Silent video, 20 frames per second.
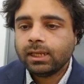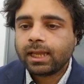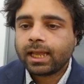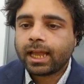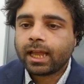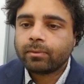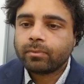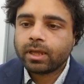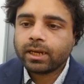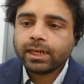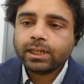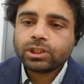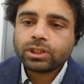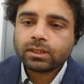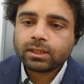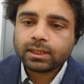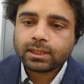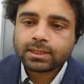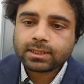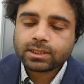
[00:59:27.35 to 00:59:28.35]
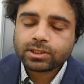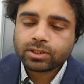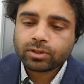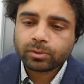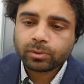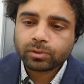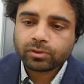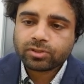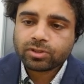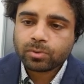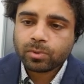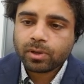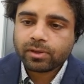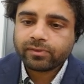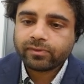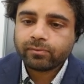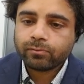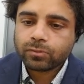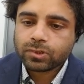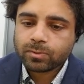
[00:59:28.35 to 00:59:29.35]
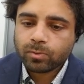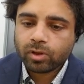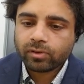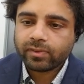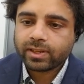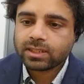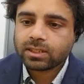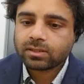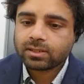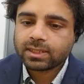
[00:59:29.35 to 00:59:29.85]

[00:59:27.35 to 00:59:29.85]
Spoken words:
And each of these cerebral small vessel